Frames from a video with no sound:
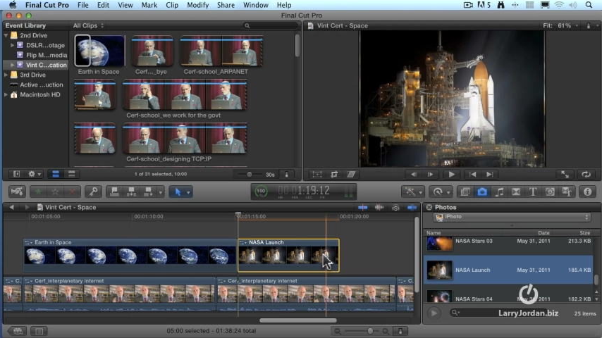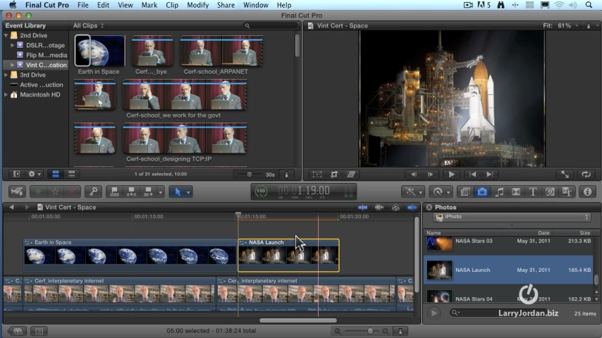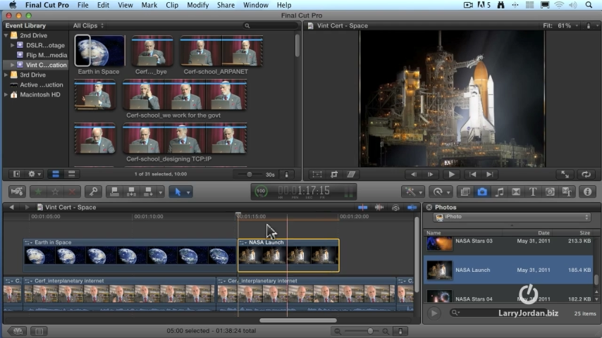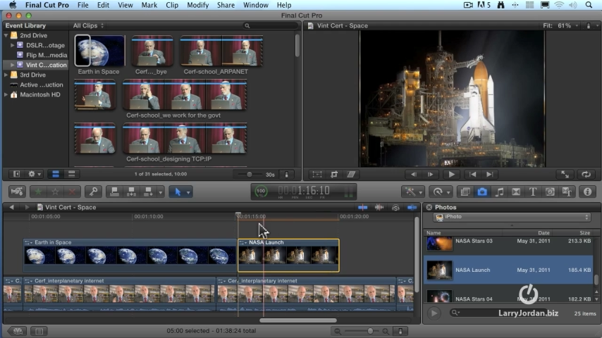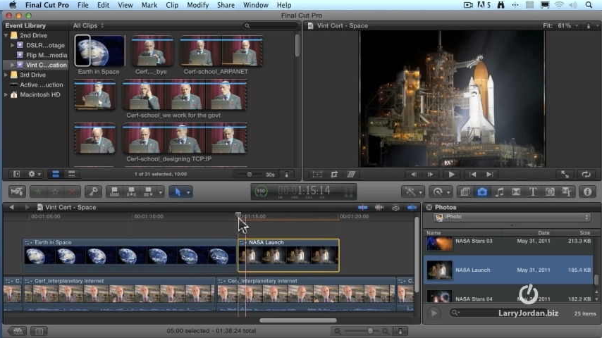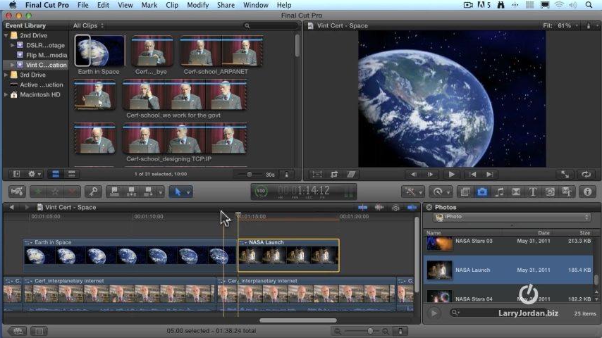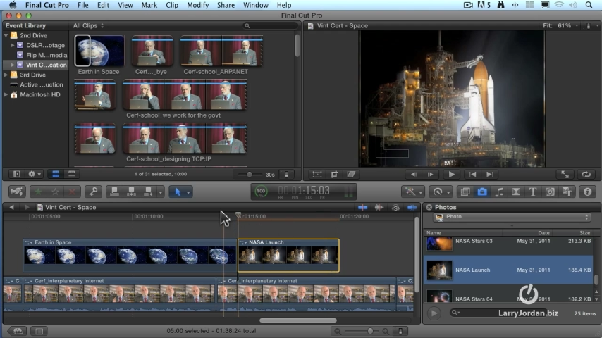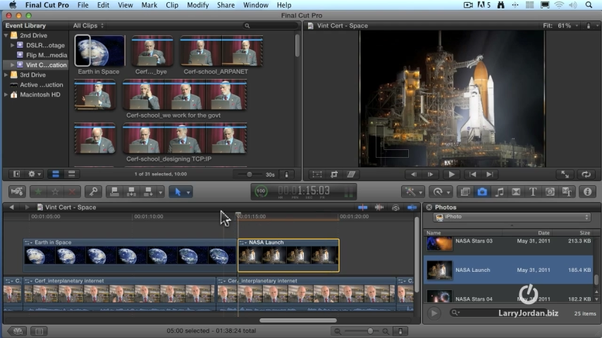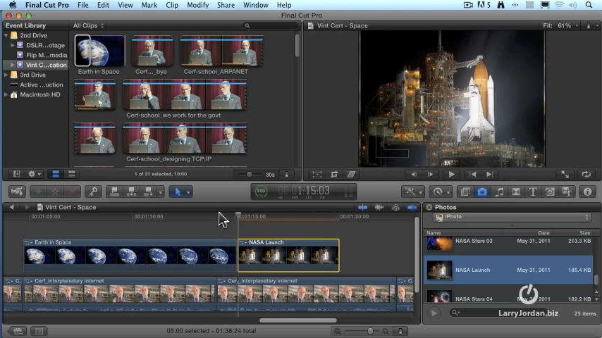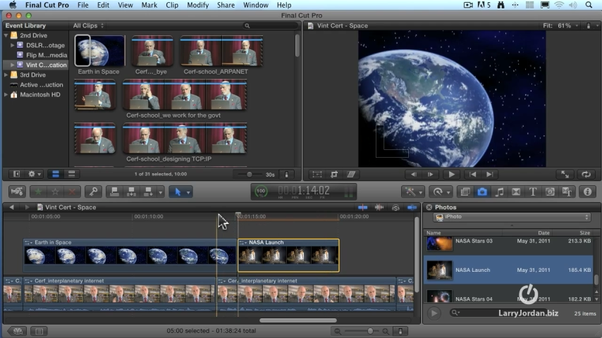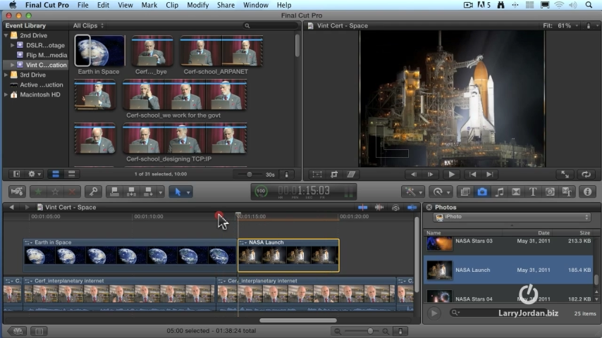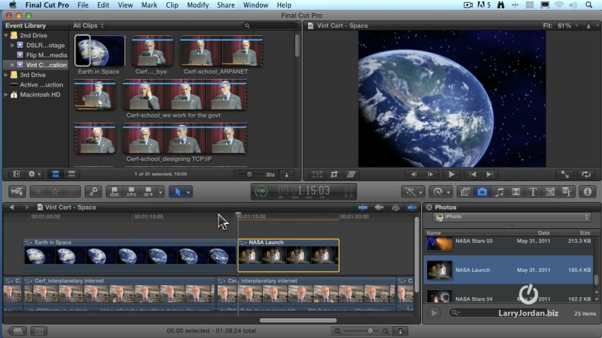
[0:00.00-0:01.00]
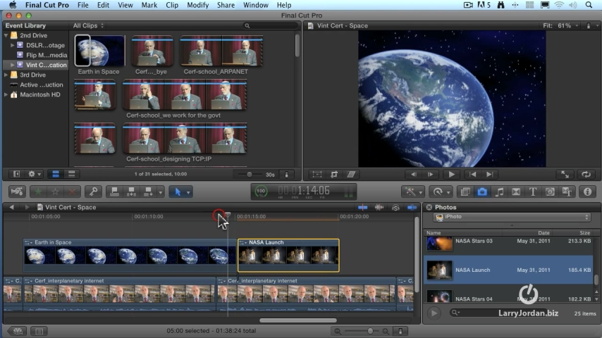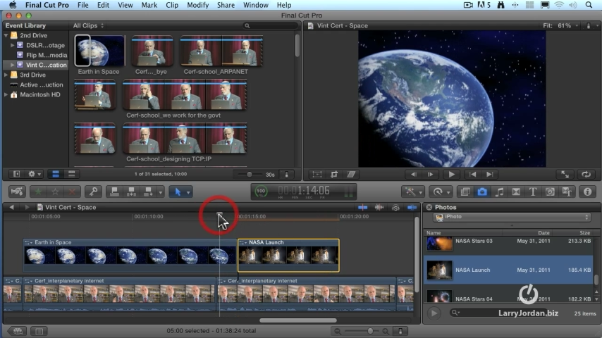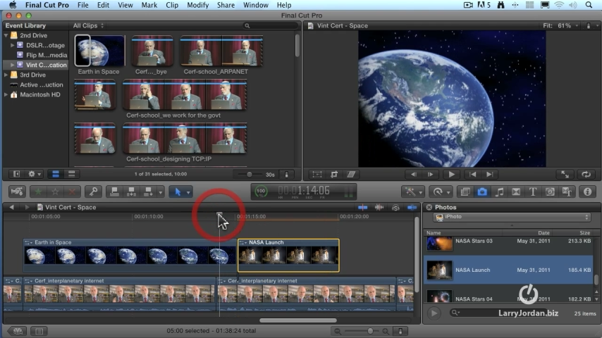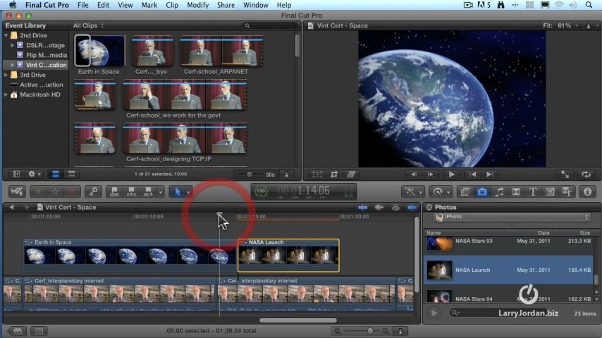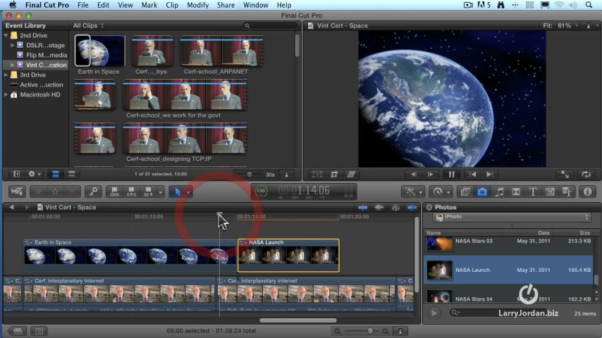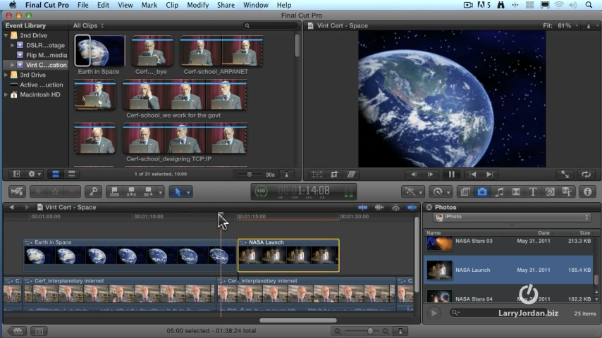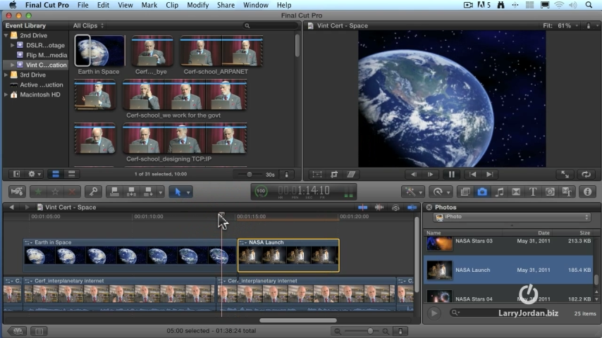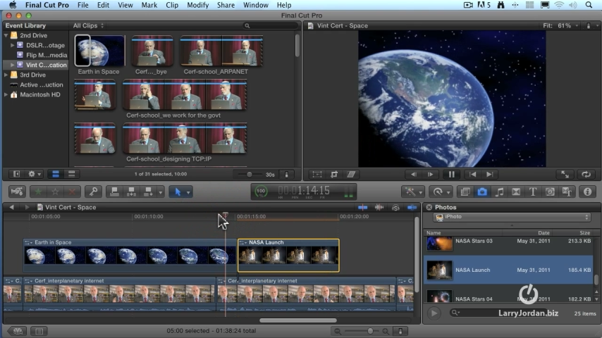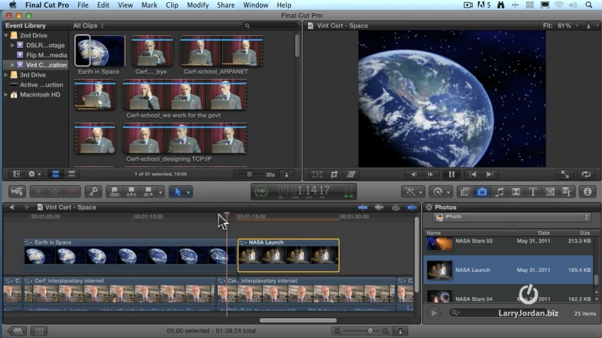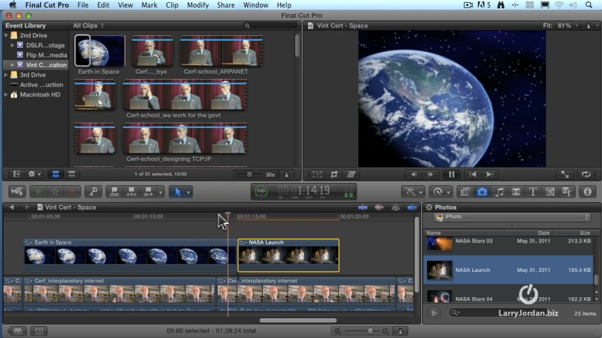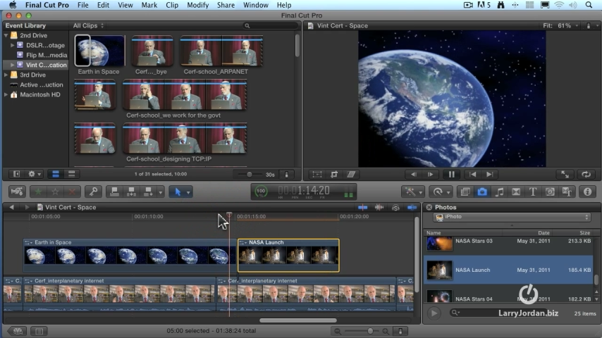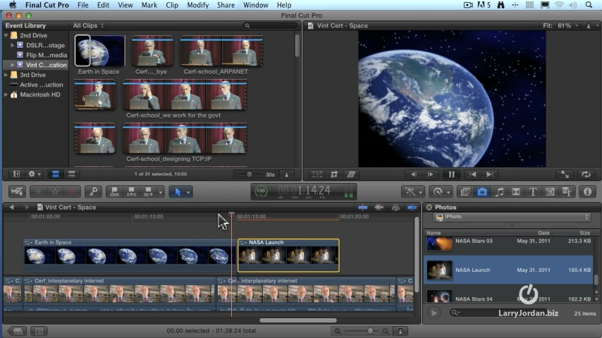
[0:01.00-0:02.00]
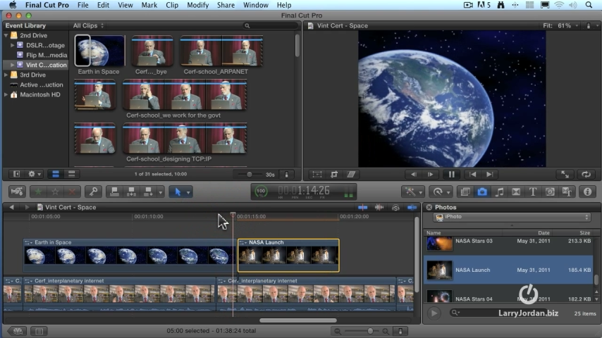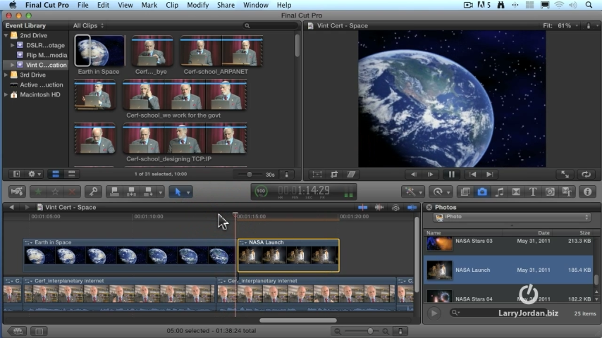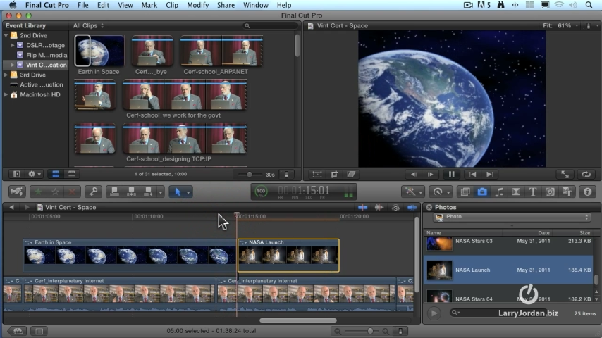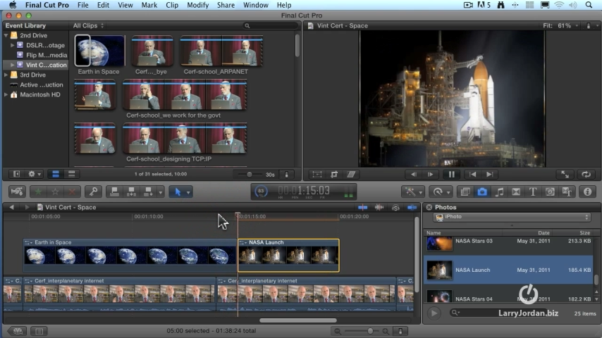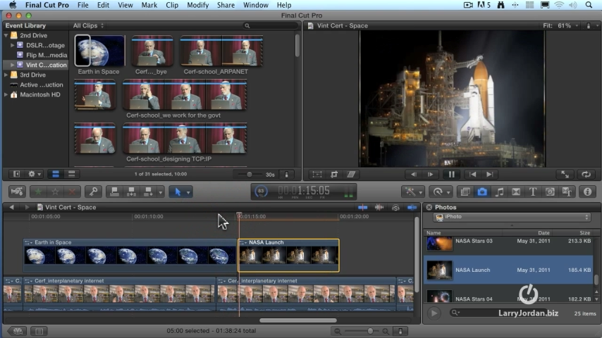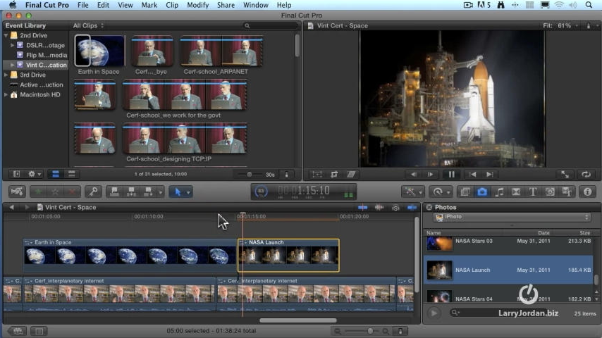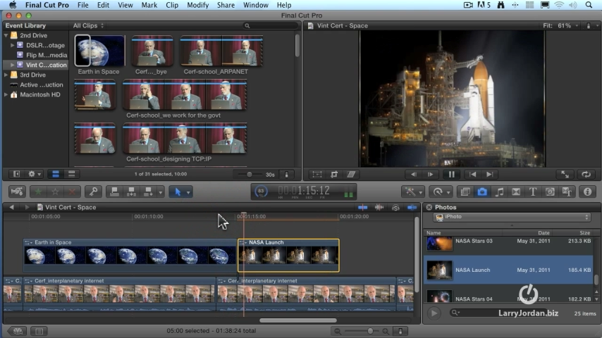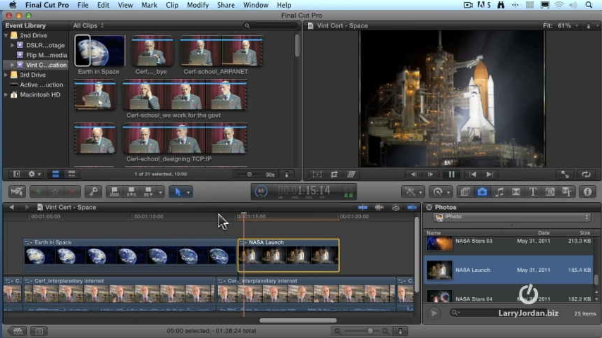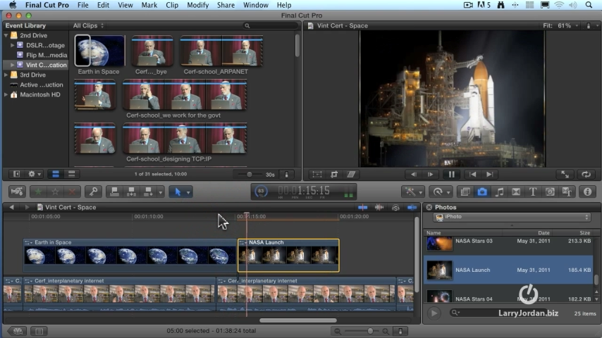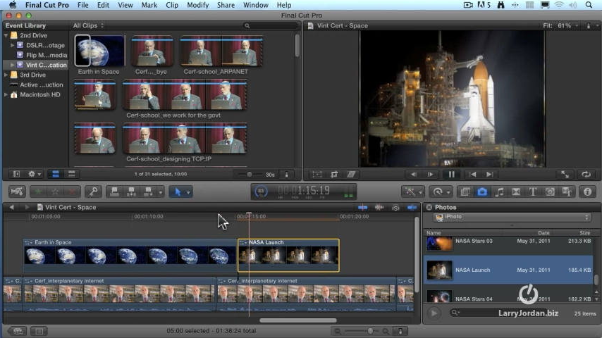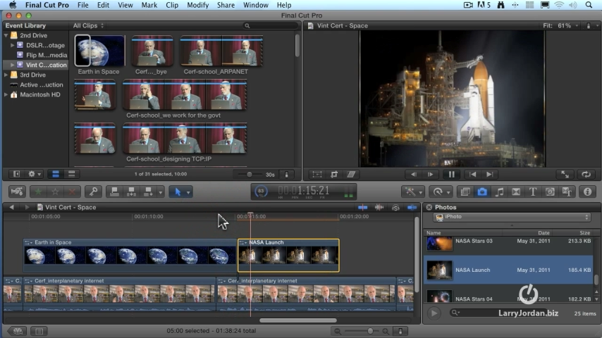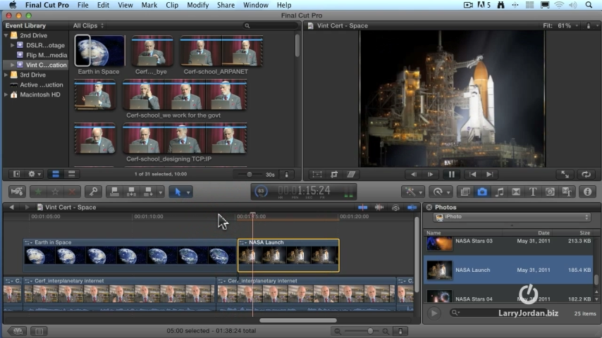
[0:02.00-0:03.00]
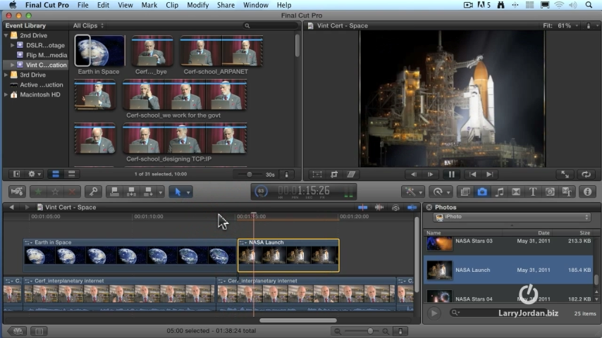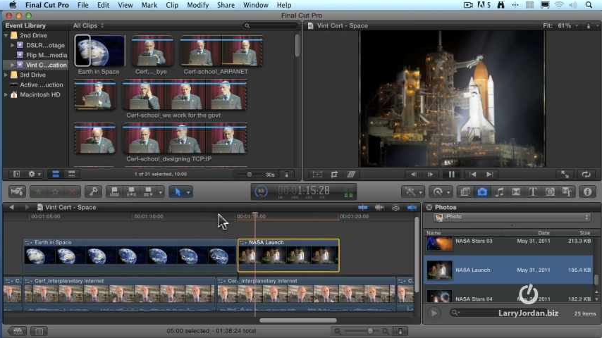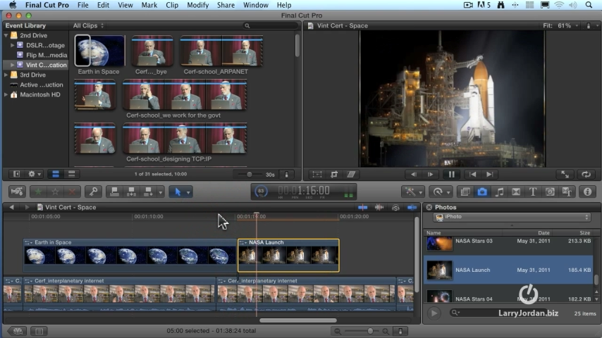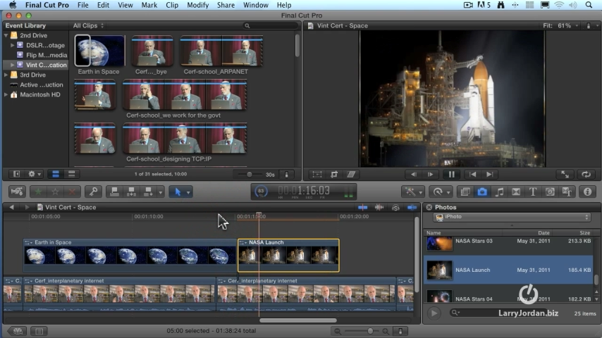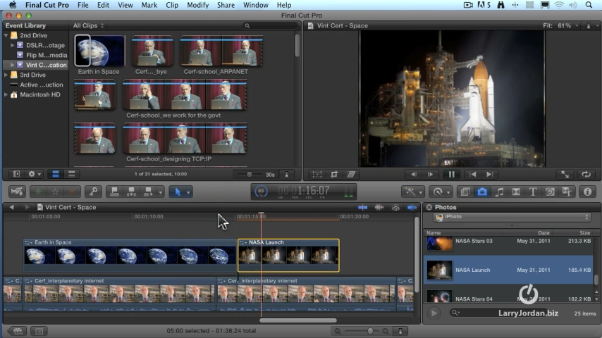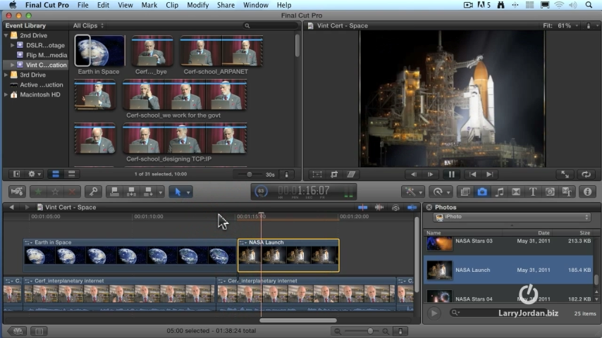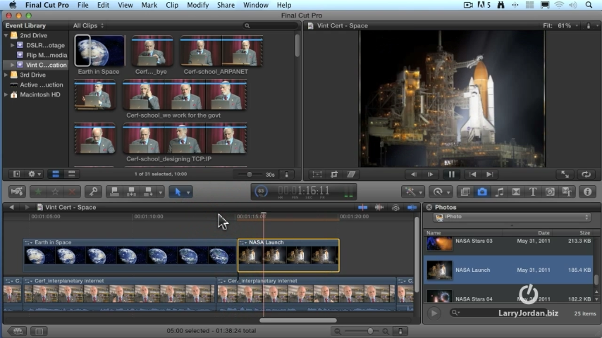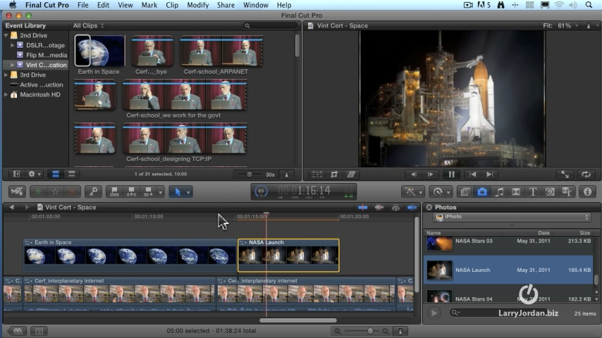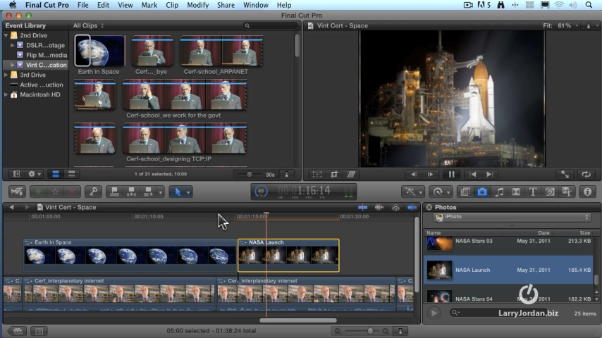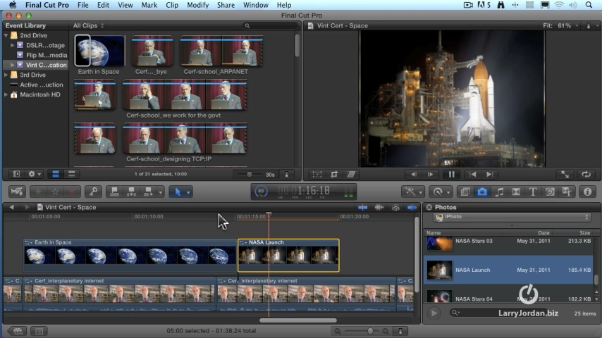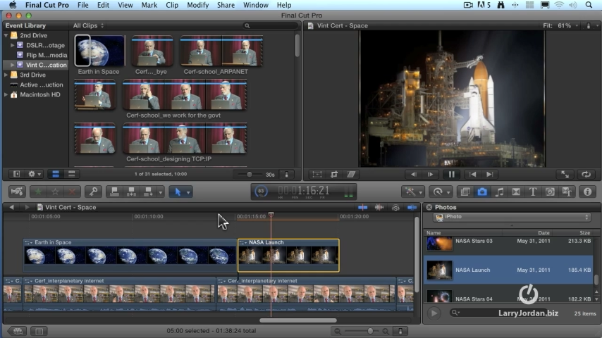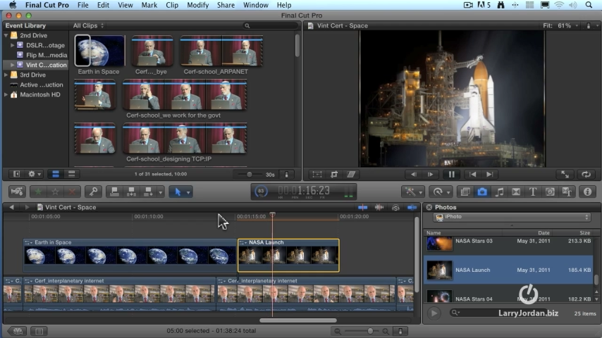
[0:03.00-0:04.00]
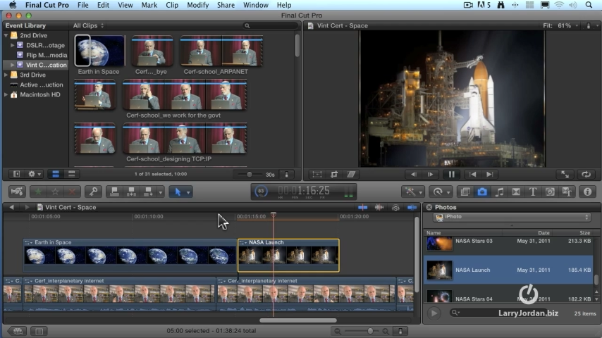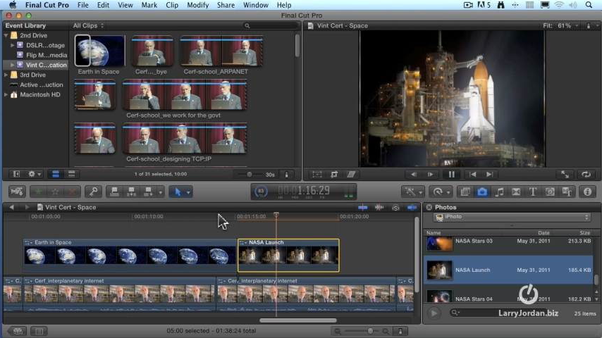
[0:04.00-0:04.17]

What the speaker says: [unreadable: no face in view]